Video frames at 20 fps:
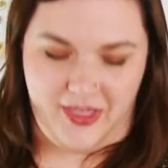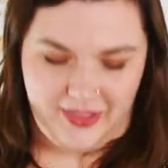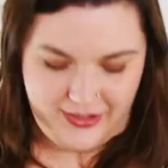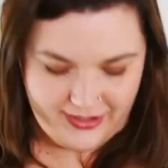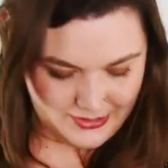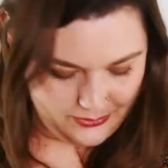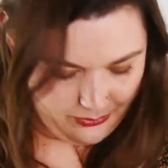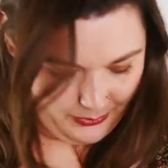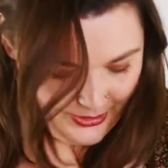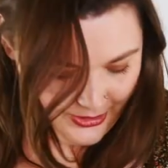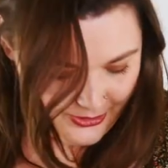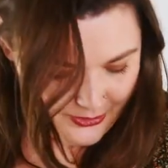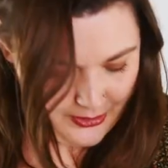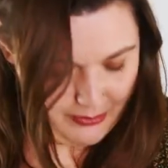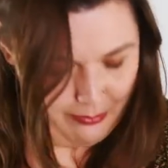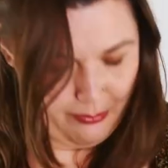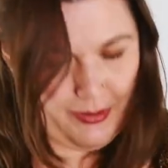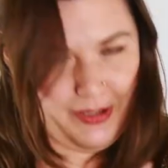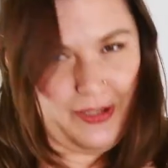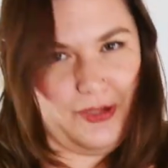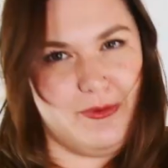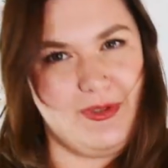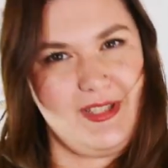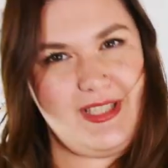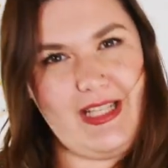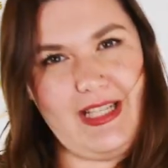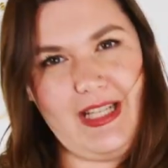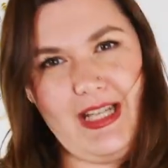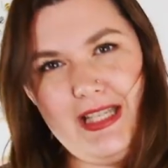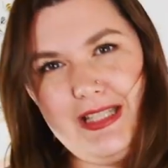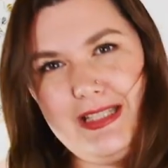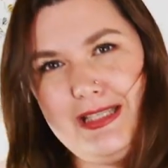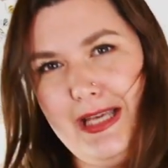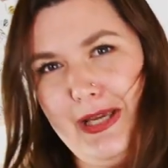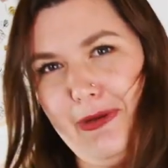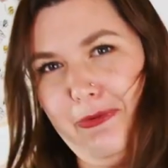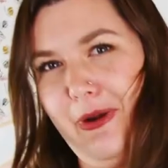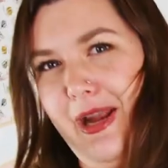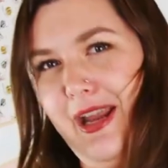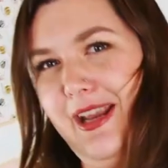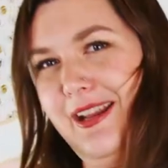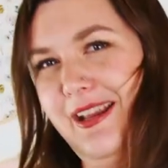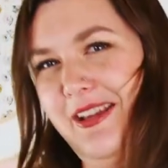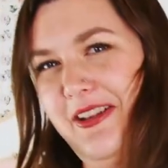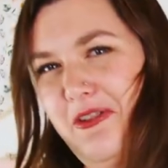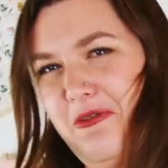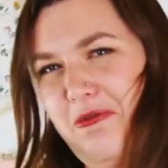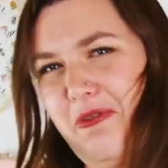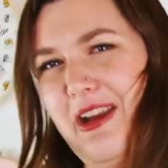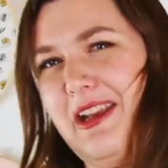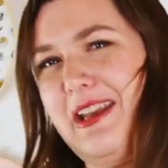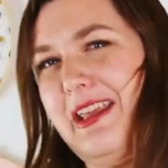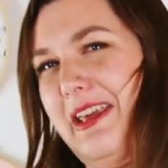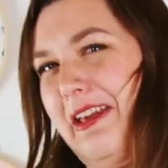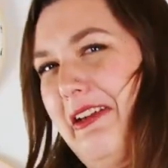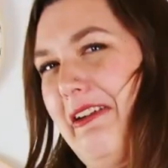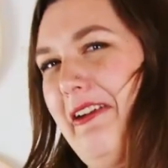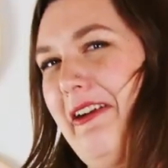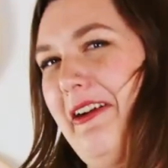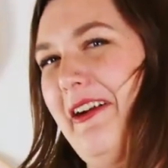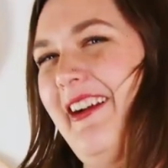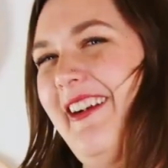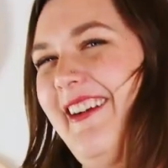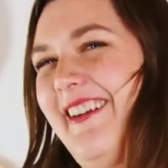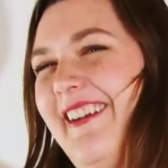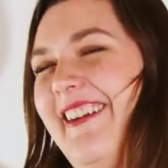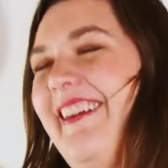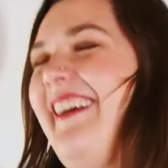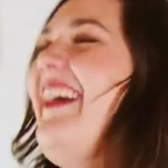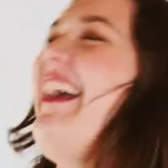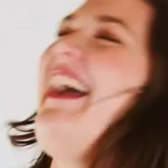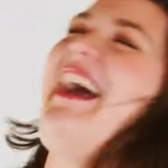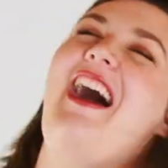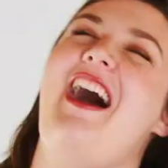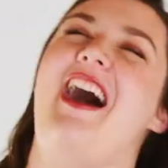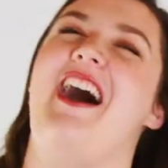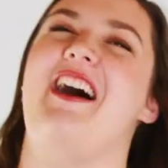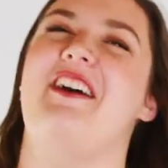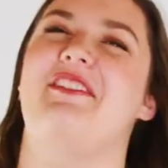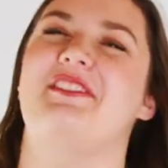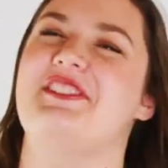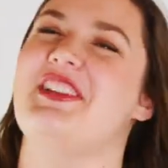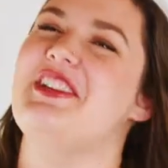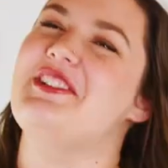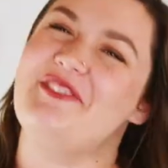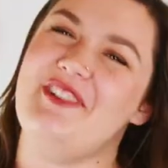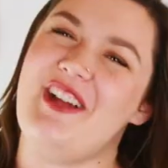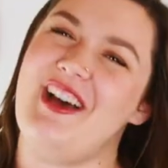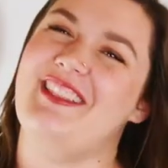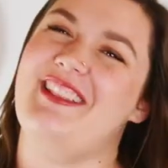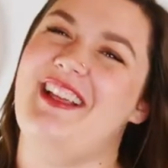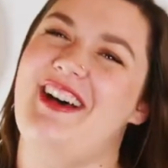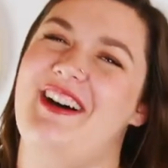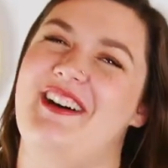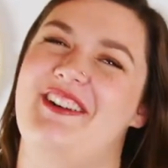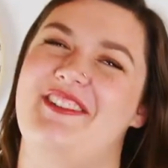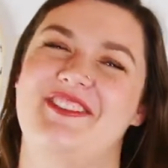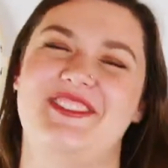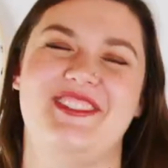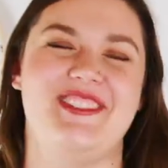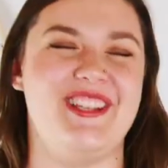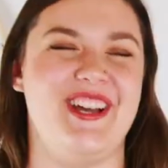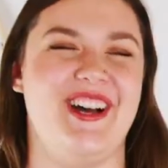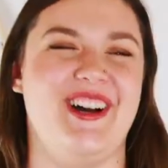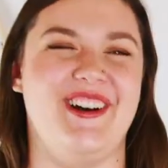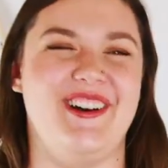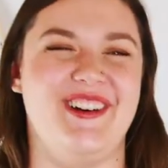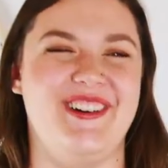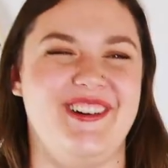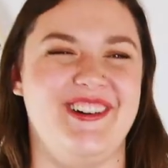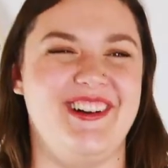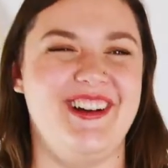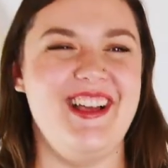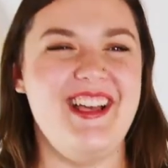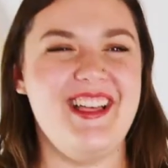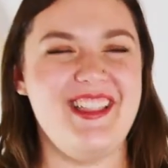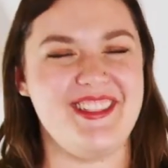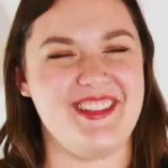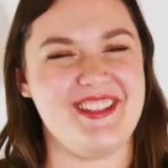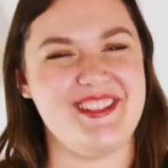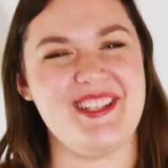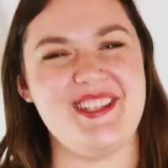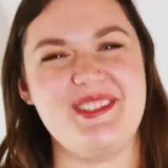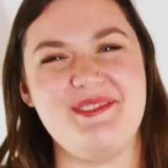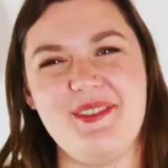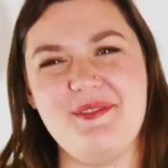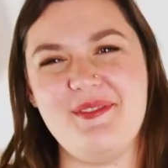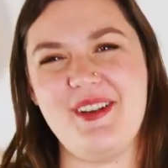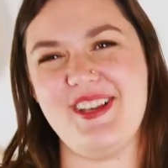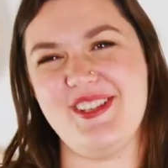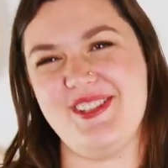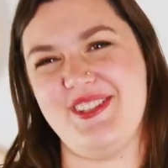this weird bluesiness like right here. Which I do not love. So this has been my